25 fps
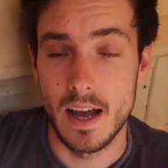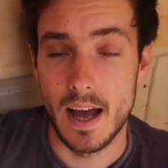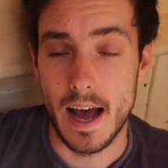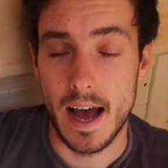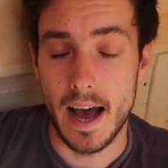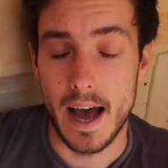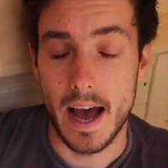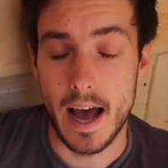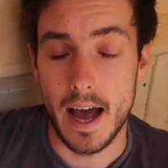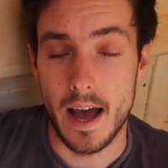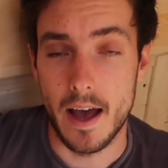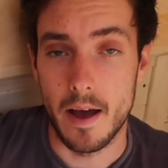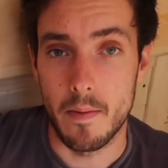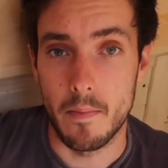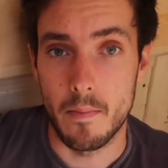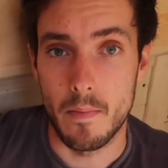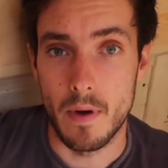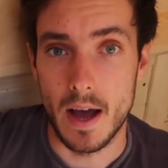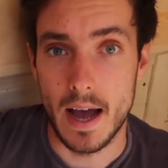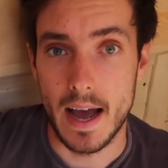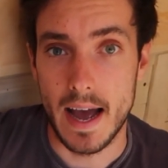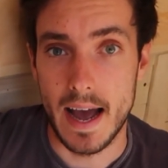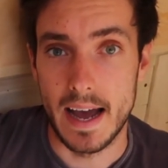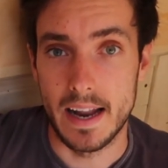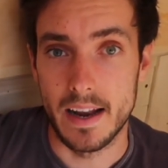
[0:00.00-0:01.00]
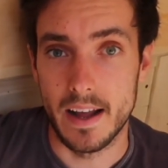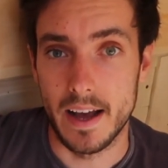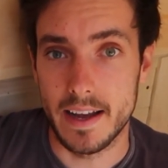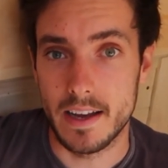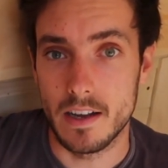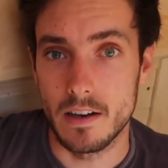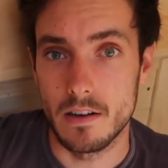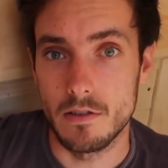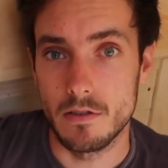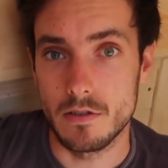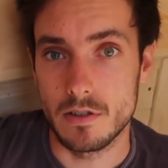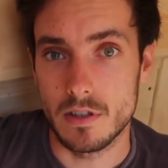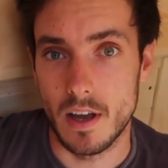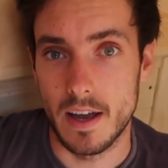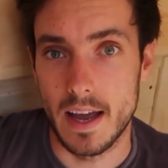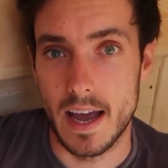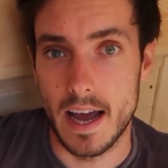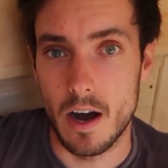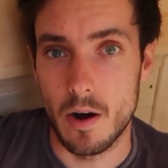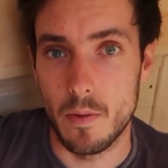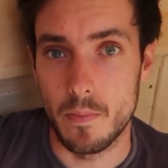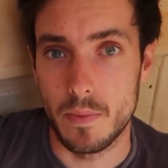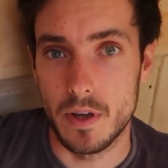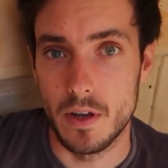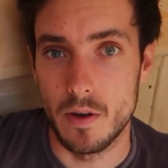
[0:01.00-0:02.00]
and I can also
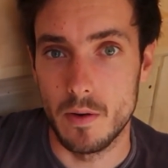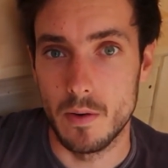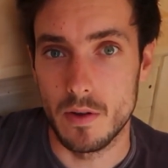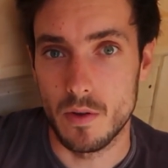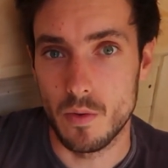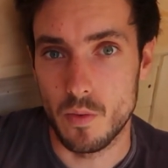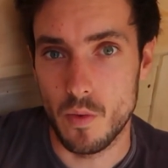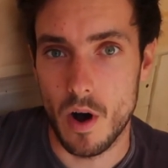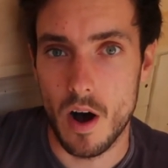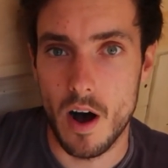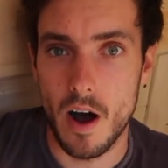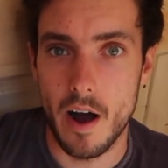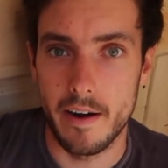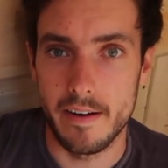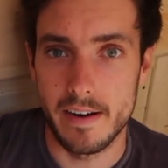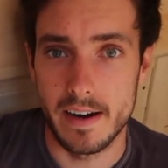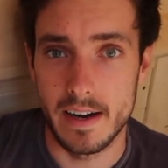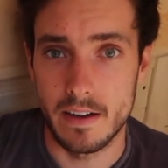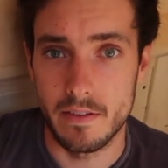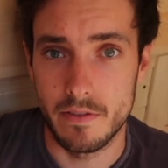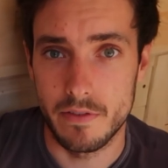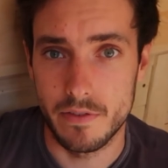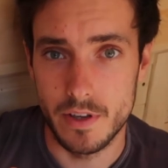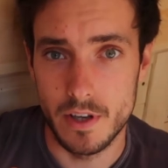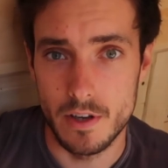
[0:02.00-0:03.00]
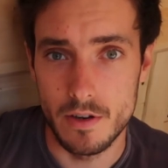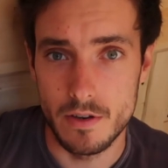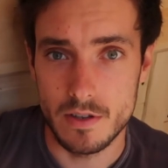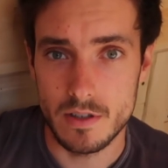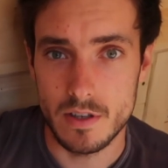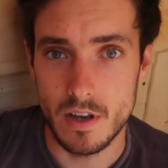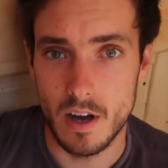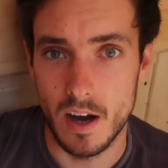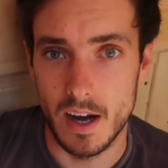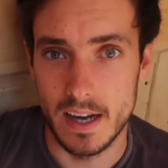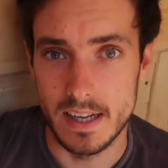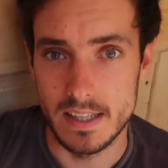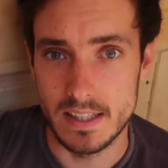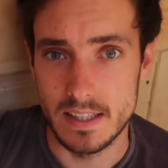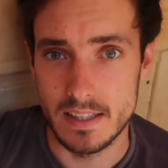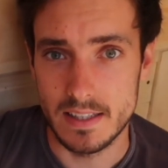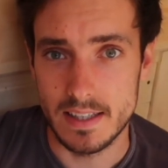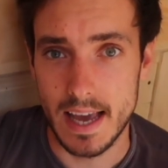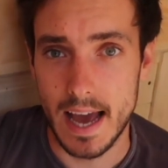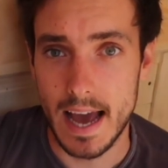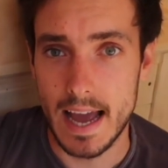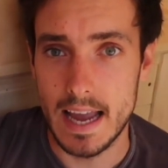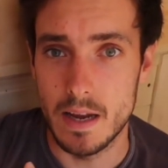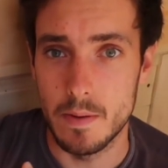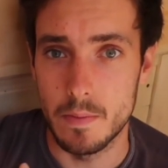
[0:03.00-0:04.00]
help you with wiring, fuse sizes,
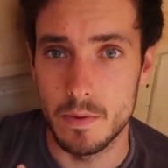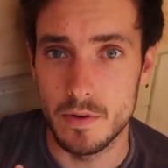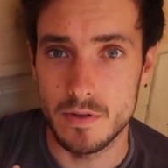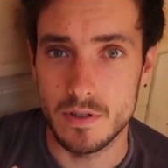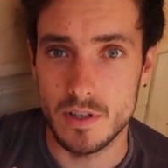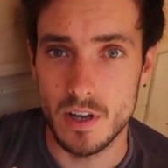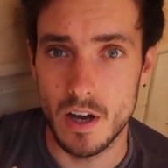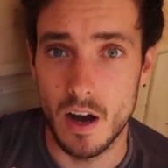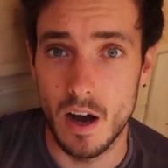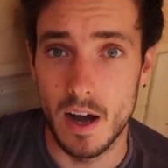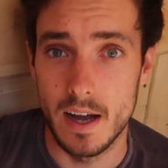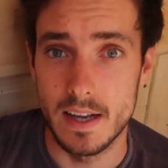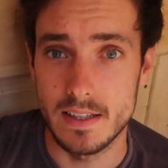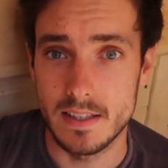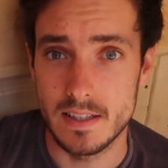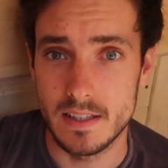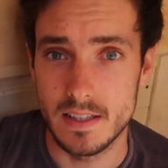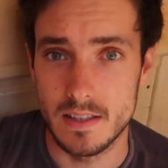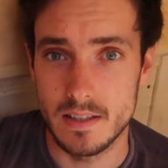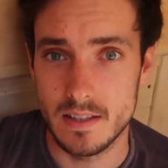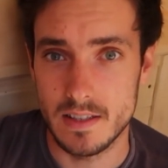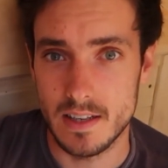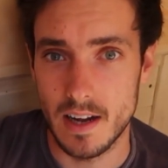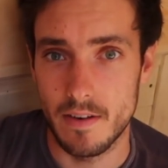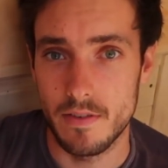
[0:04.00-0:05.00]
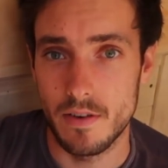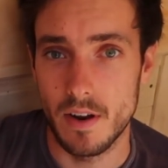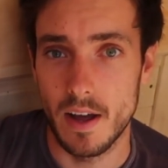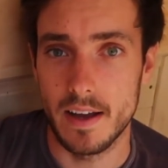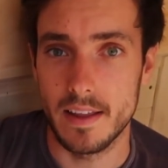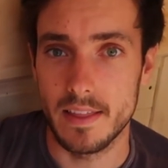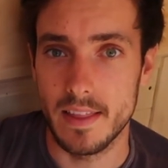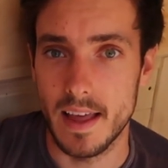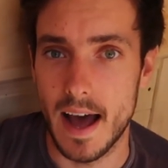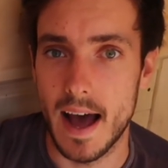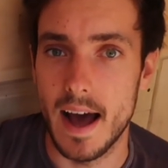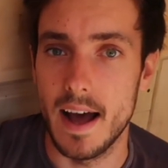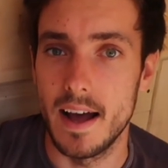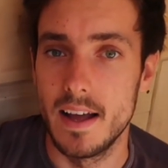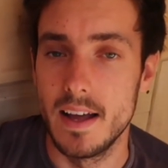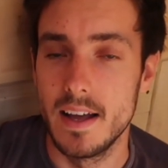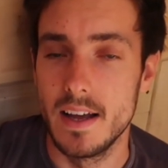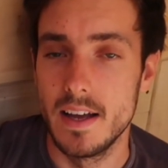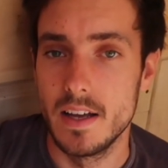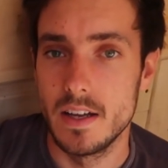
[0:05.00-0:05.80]
cable sizes and stuff like that.